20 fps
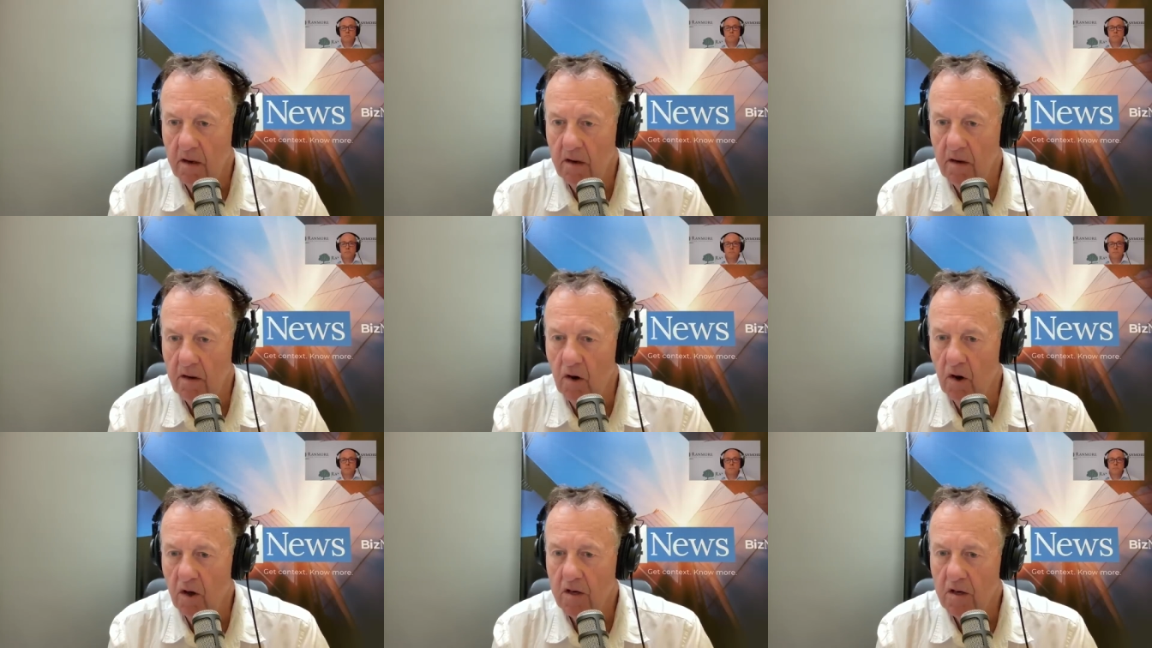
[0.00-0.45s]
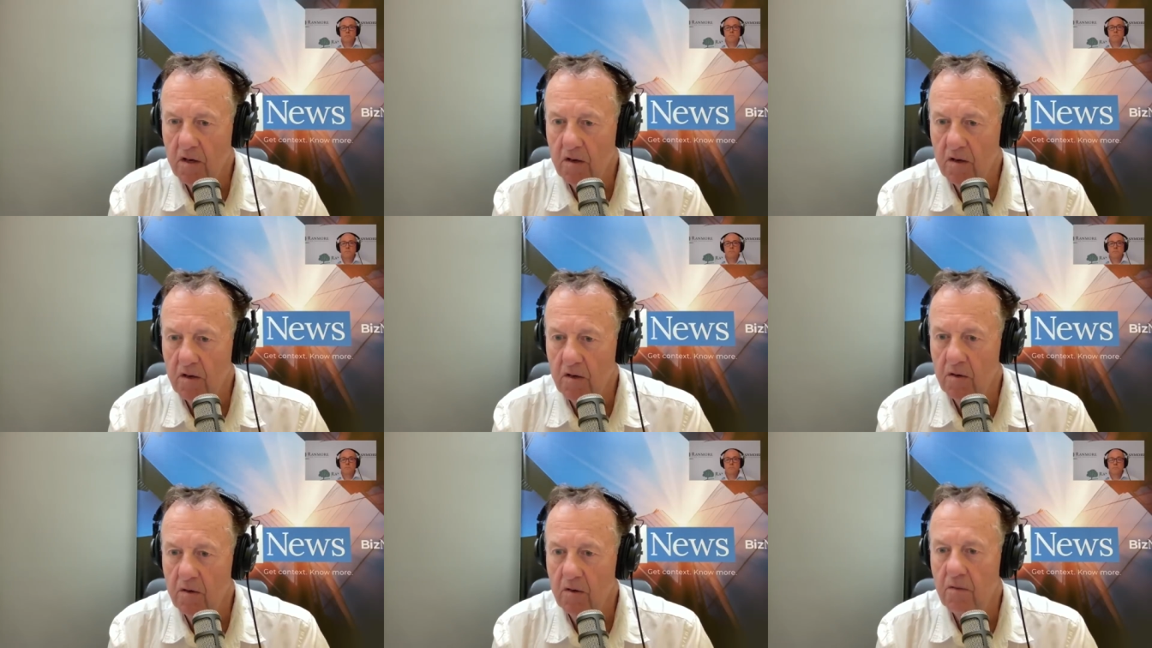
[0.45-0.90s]
not
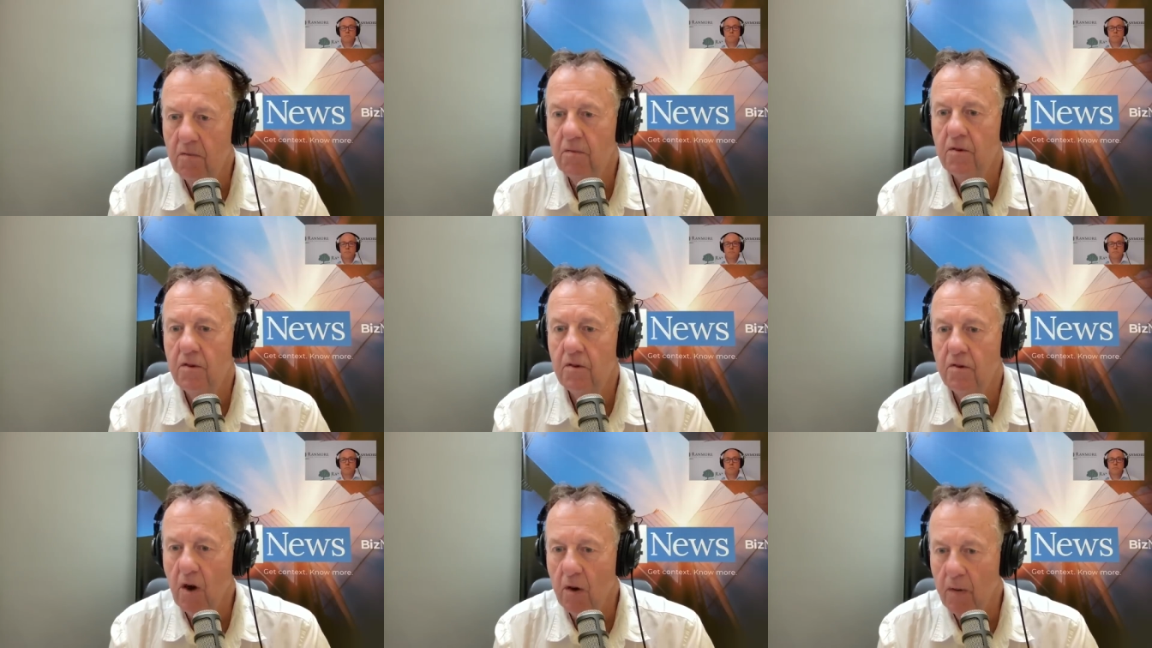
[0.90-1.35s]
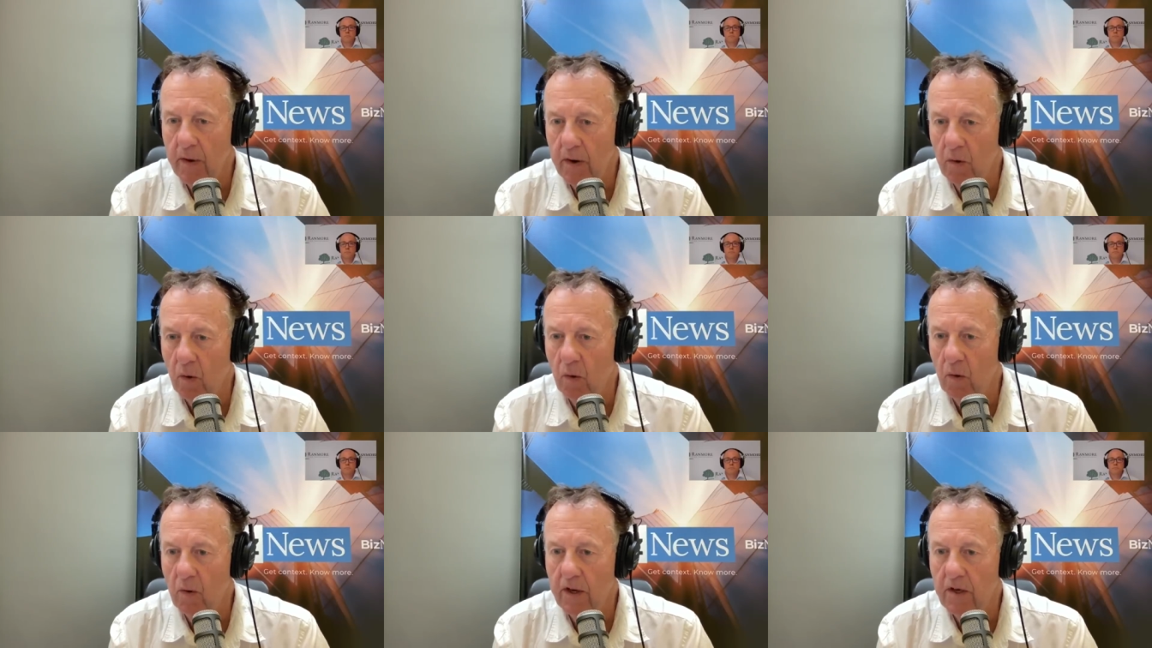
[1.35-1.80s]
to throw
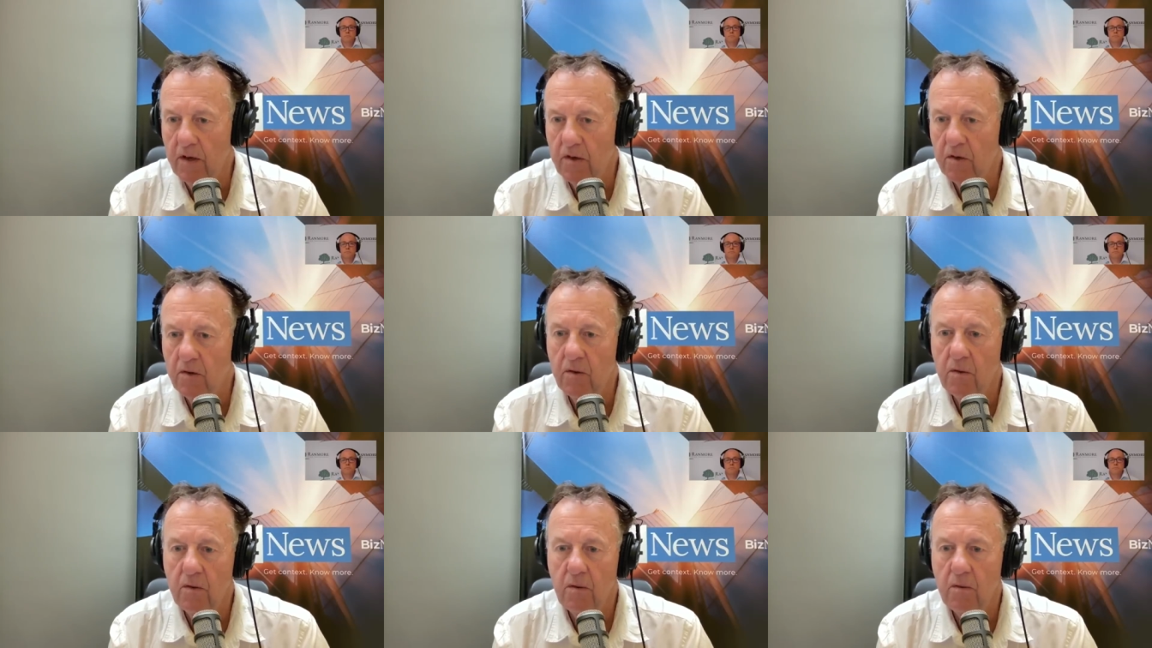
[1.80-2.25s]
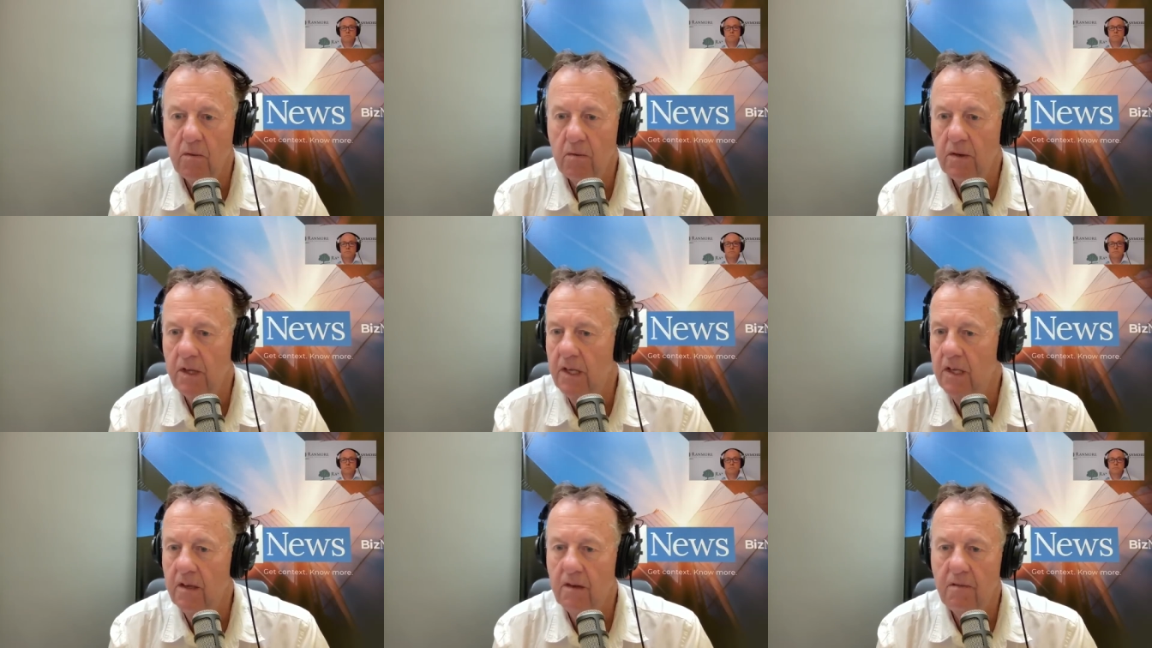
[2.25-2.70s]
it all
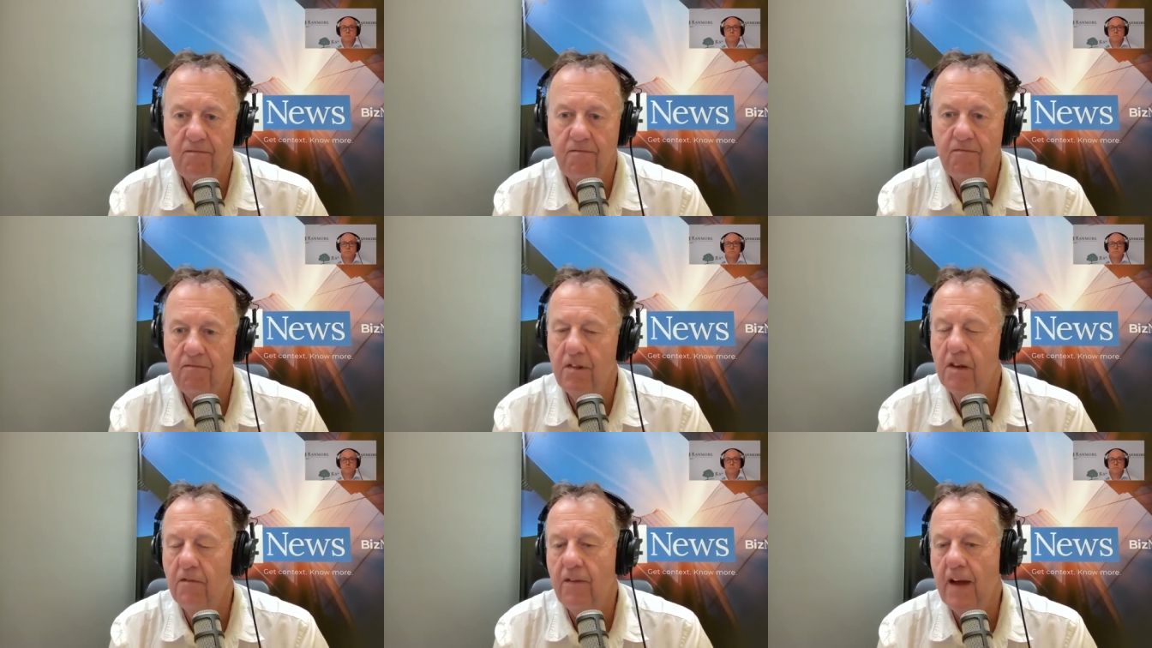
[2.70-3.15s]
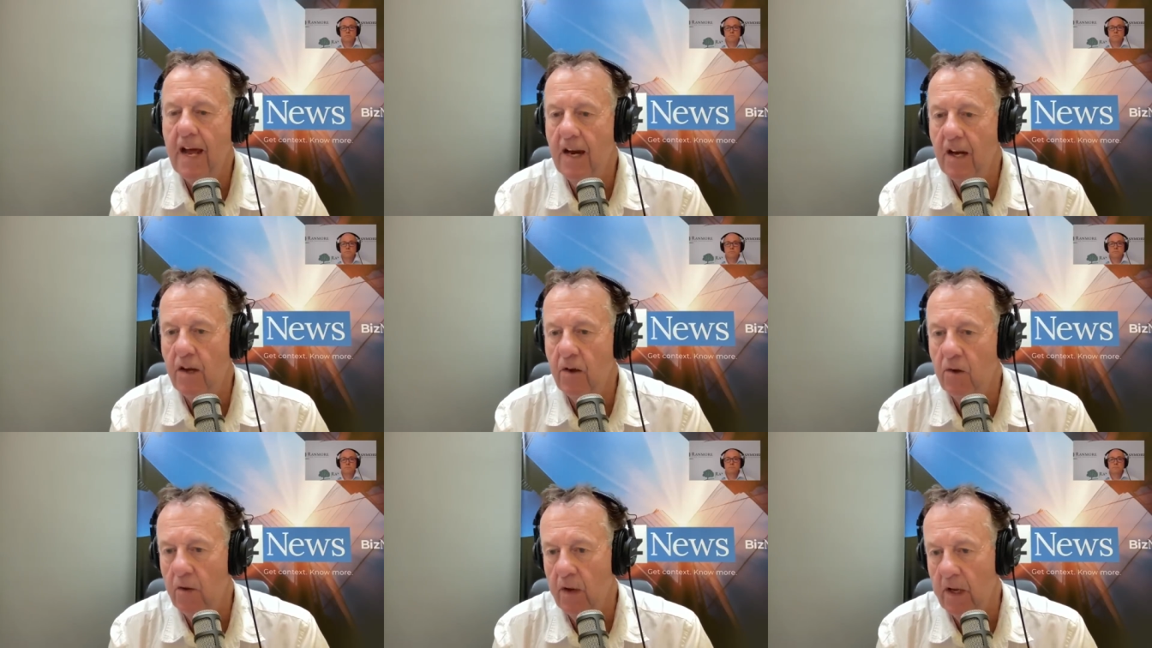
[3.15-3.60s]
into the the
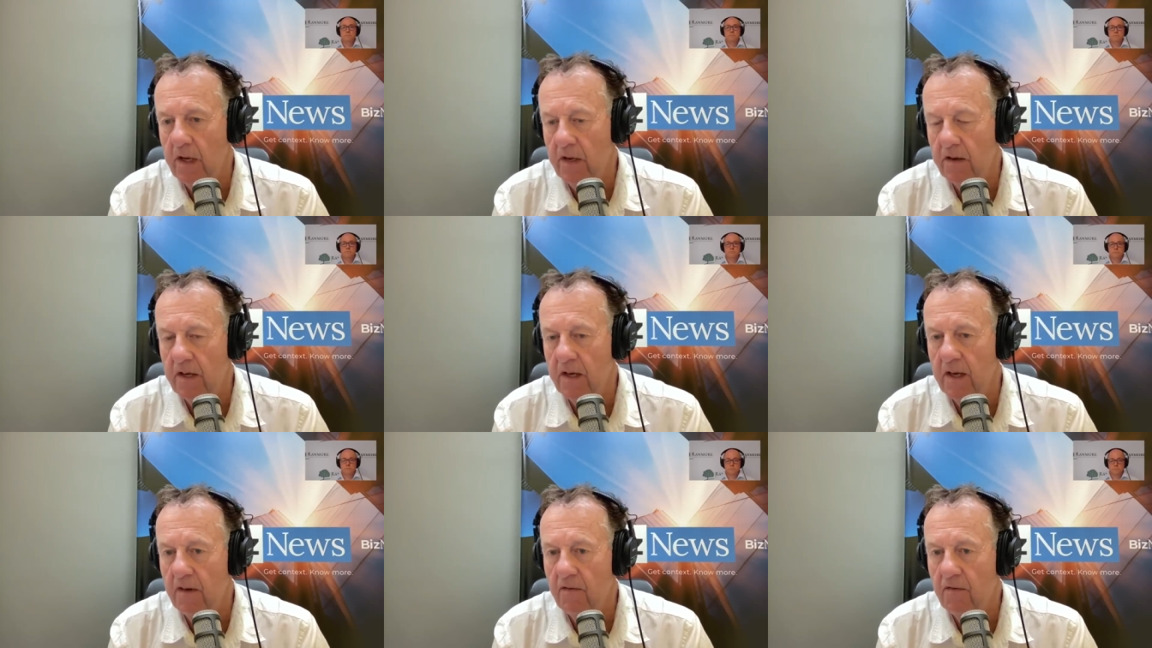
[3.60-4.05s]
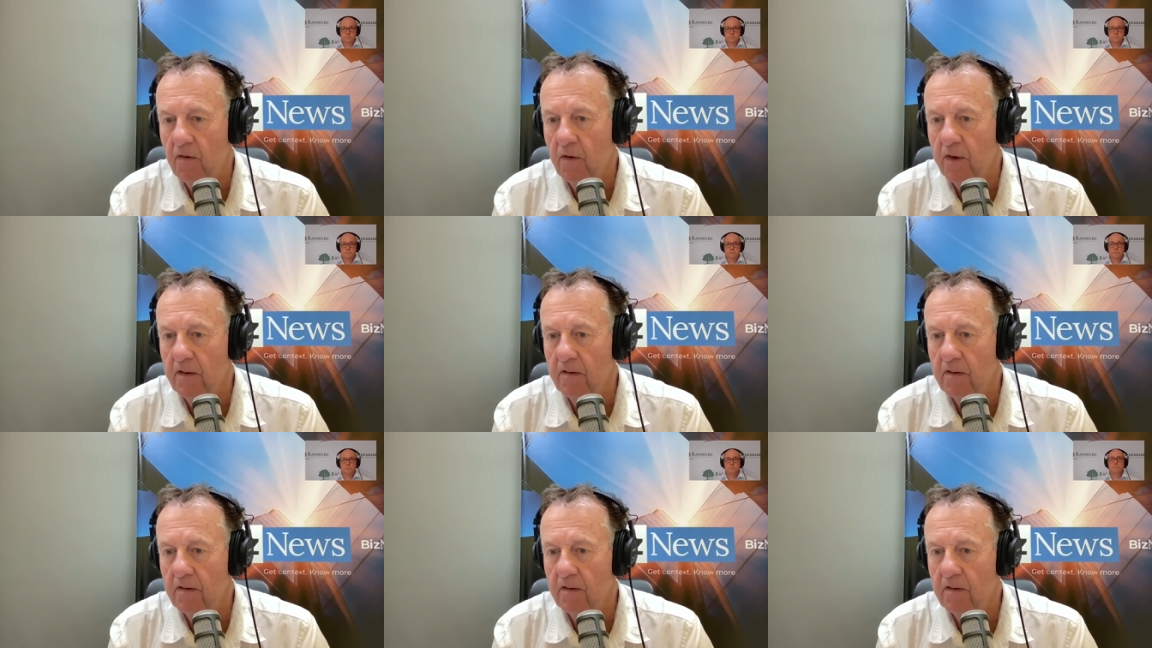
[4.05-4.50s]
value ETF,
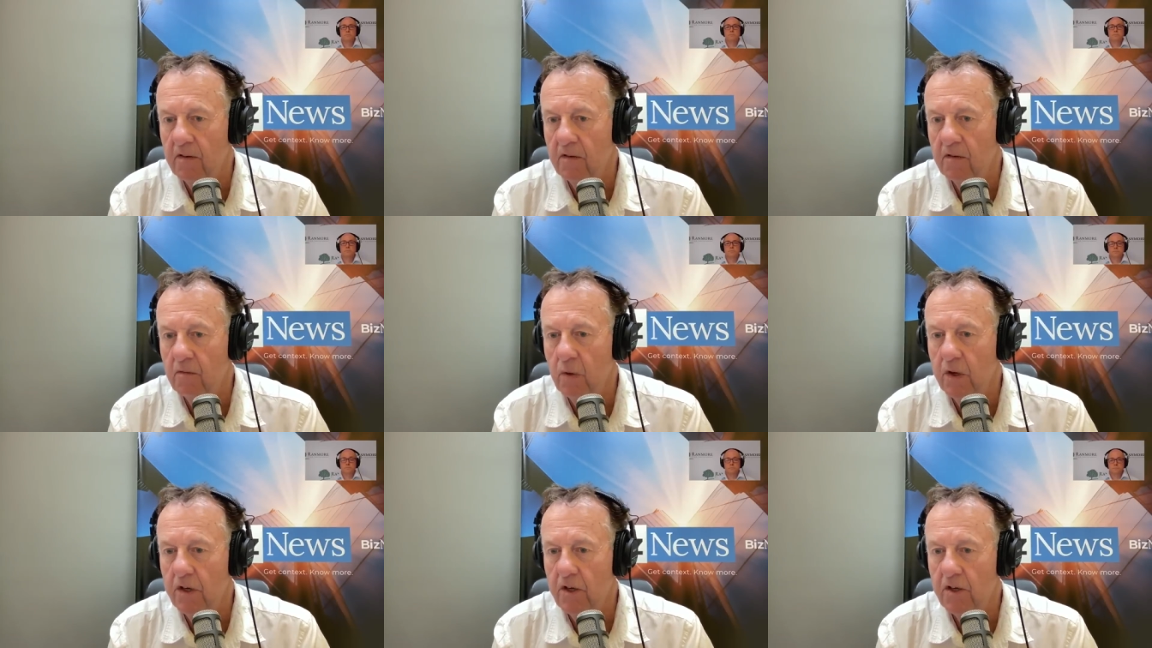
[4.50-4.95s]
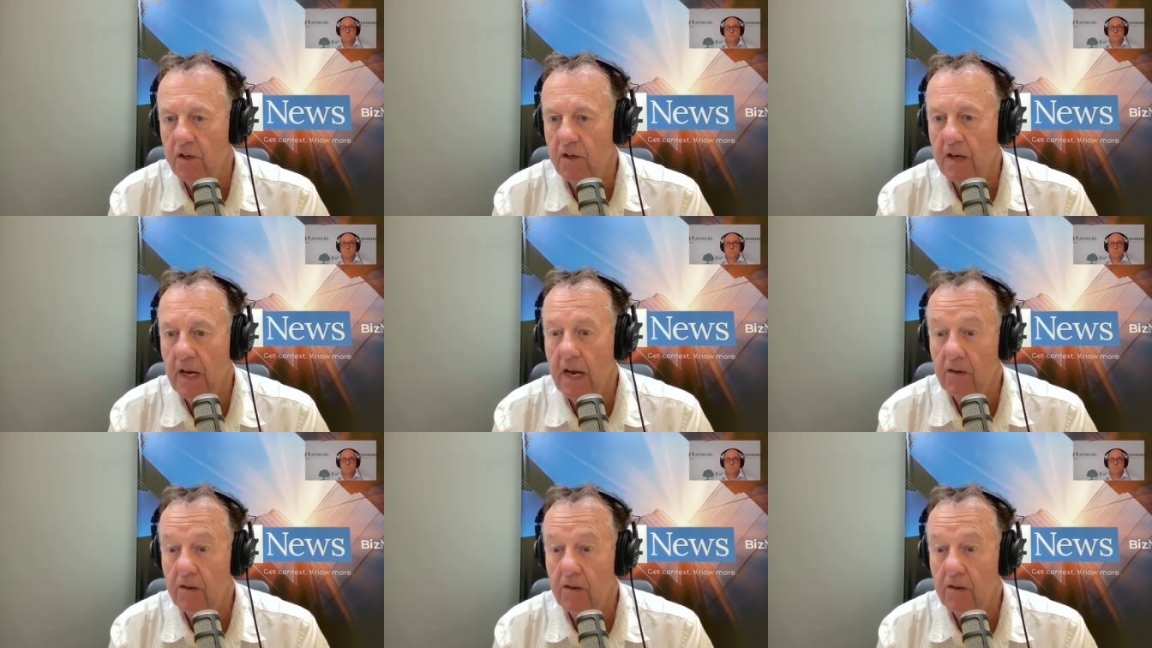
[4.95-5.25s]
for instance, which,